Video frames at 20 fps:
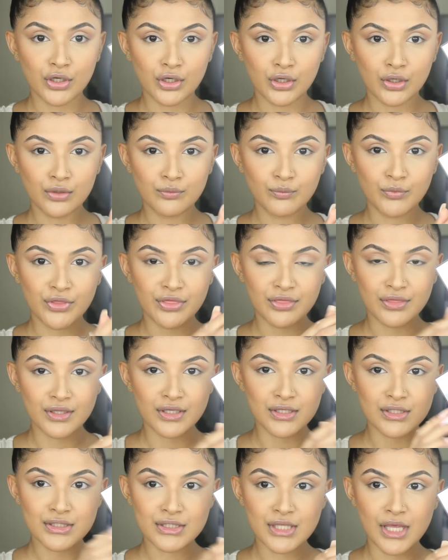to go in with
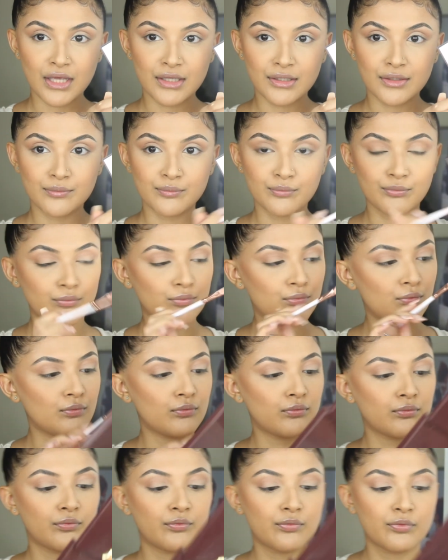the same
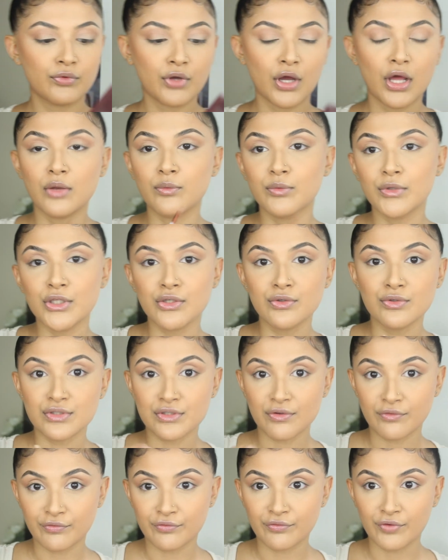colour we used
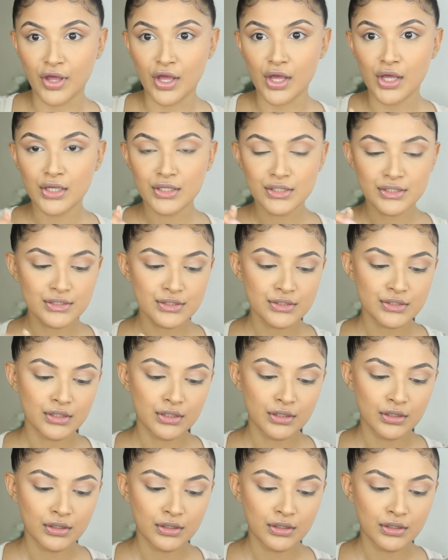at first,